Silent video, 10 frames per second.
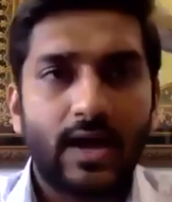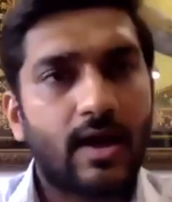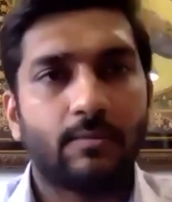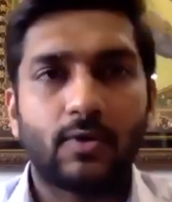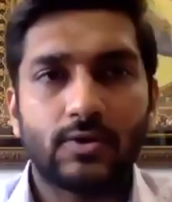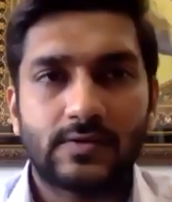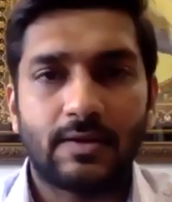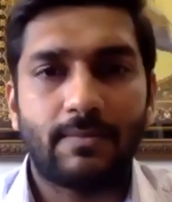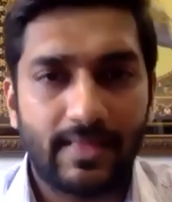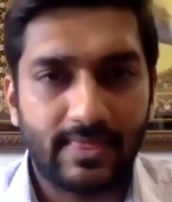ka humko
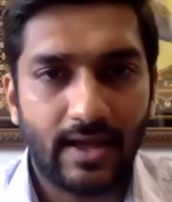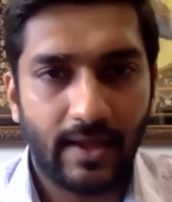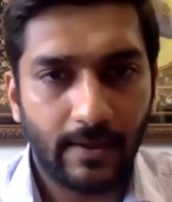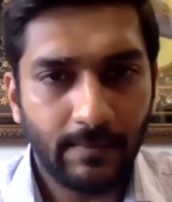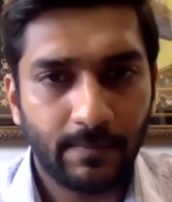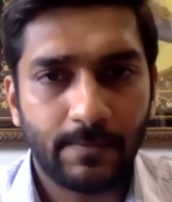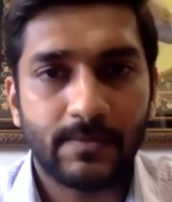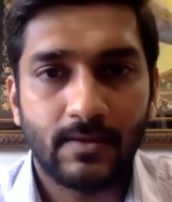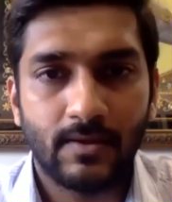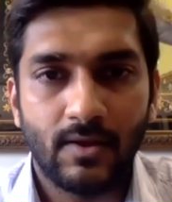sab aata hai,
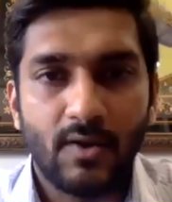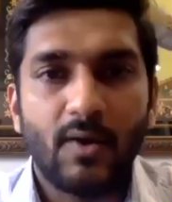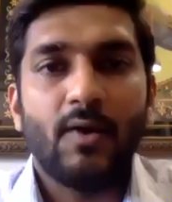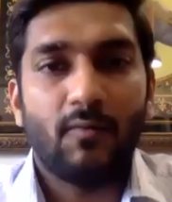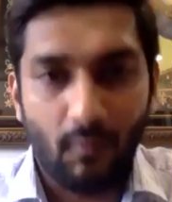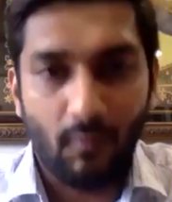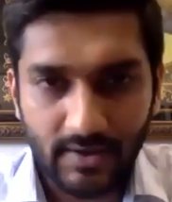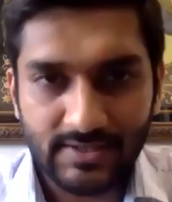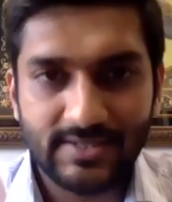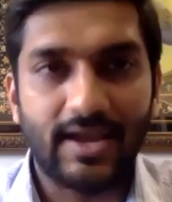what
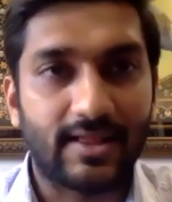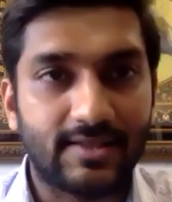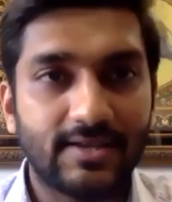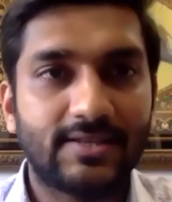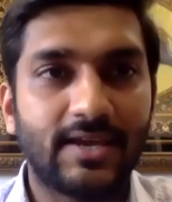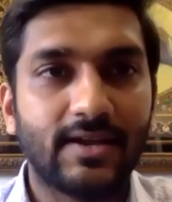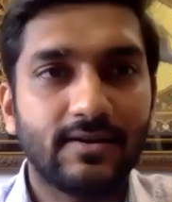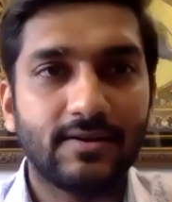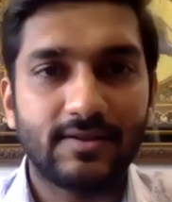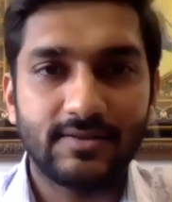is the other thing
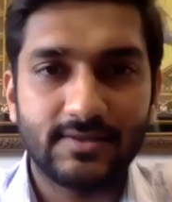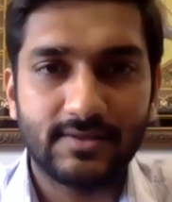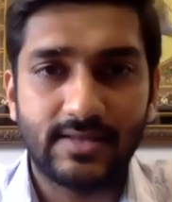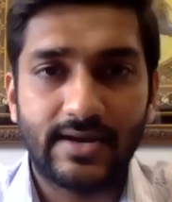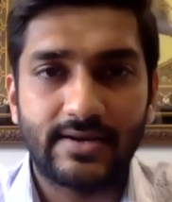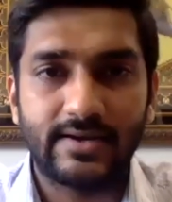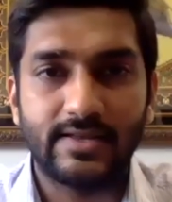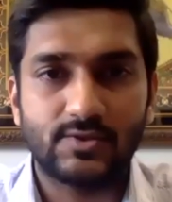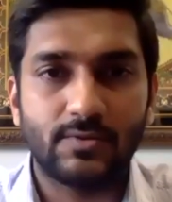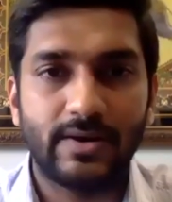that
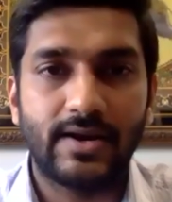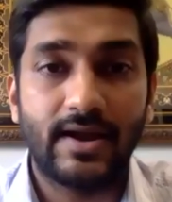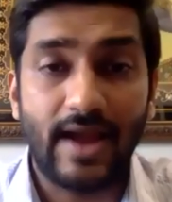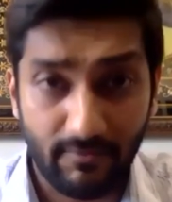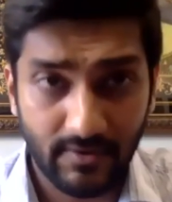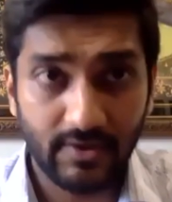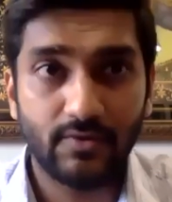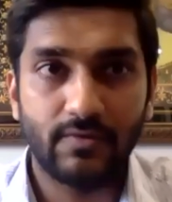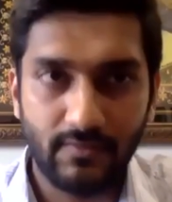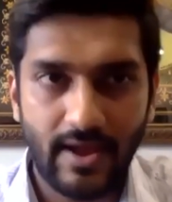needs to be done after
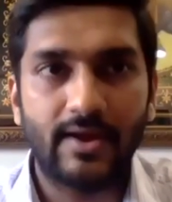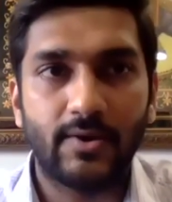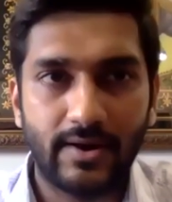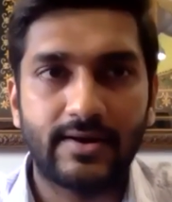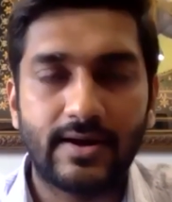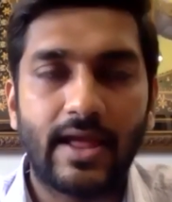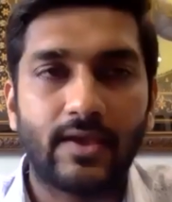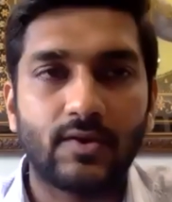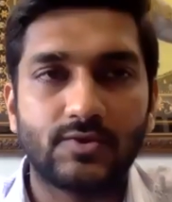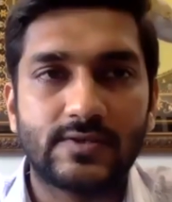you've evaluated, like
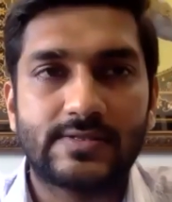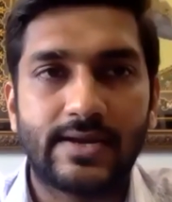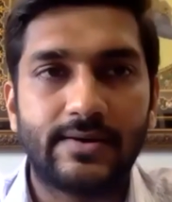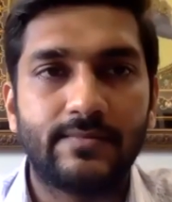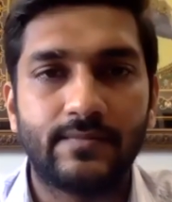you just said?